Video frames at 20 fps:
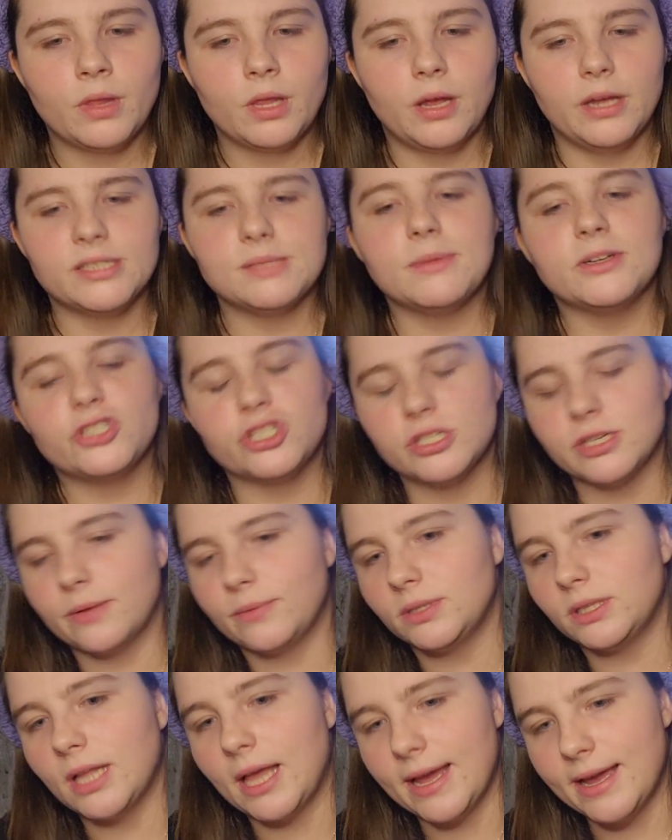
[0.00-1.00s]
as much as I
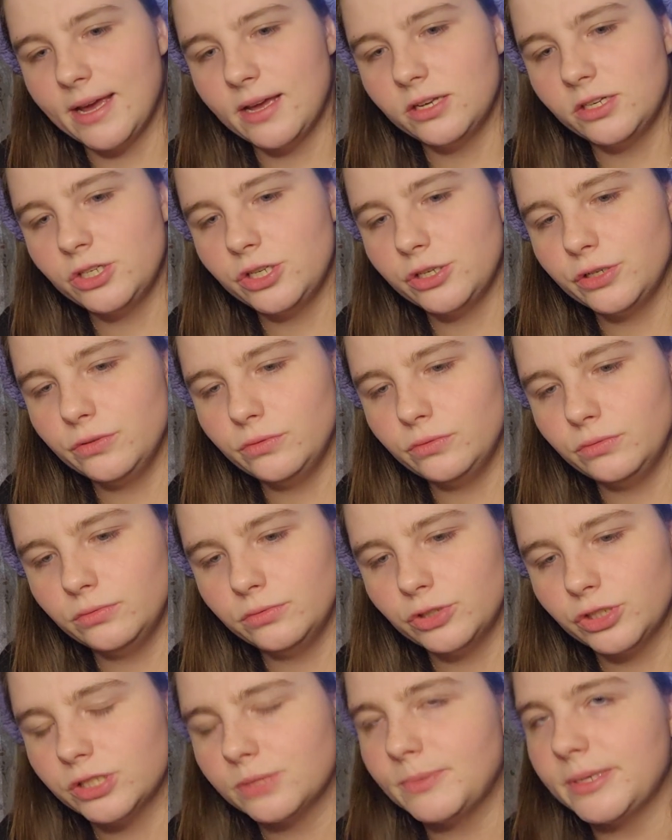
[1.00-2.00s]
would like to,
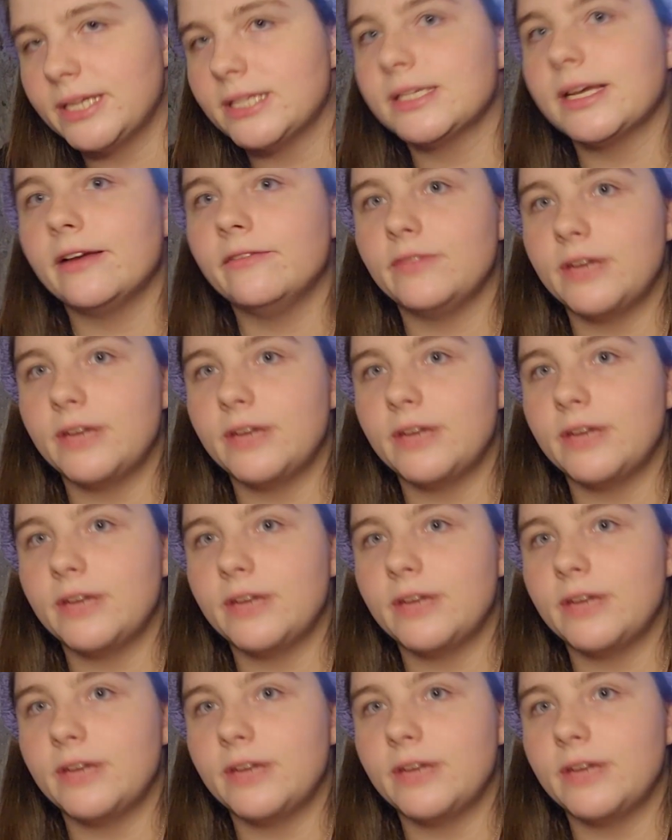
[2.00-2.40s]
just because I have